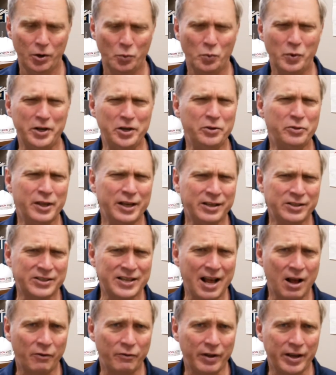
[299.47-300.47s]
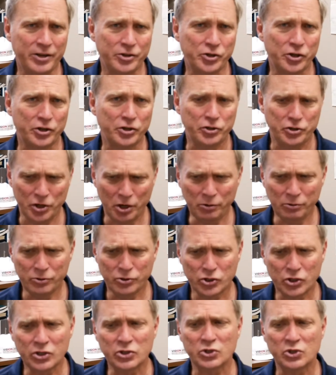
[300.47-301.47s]
When you think salvation,
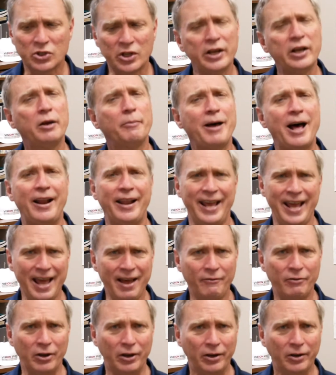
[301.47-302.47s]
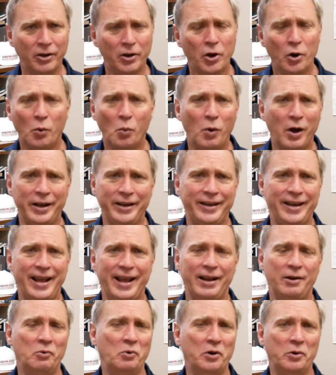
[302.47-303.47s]
don't just think about heaven, one
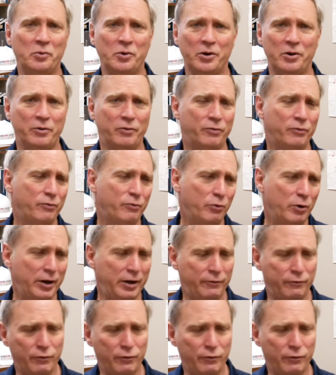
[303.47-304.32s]
day when we're free